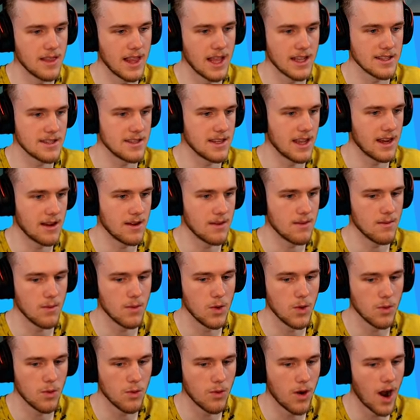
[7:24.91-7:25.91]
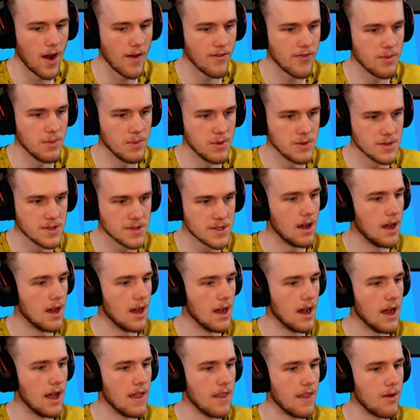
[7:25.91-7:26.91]
That's like all craftables.
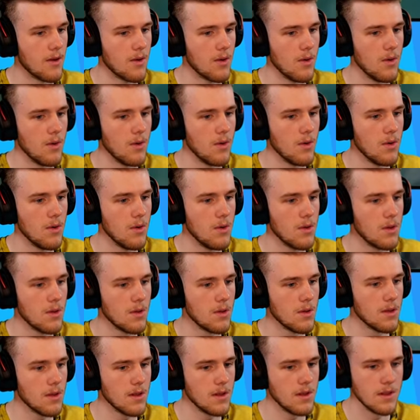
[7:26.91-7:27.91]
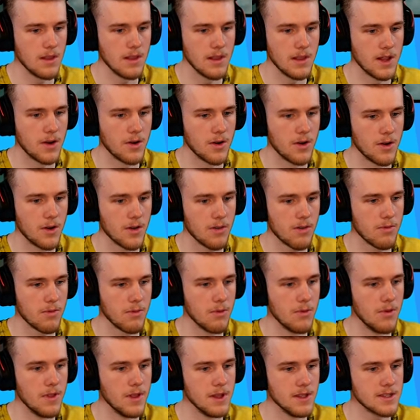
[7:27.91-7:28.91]
Uh, and they're all littered
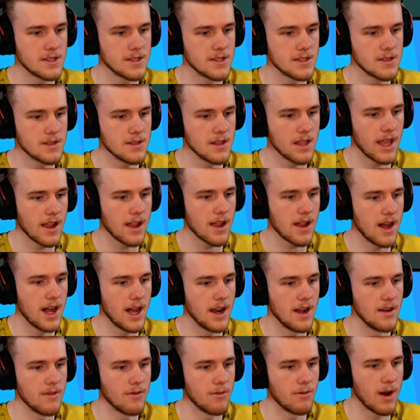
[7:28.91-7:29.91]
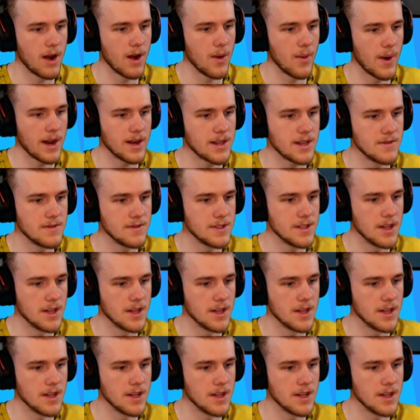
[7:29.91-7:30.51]
through this like kind of radioactive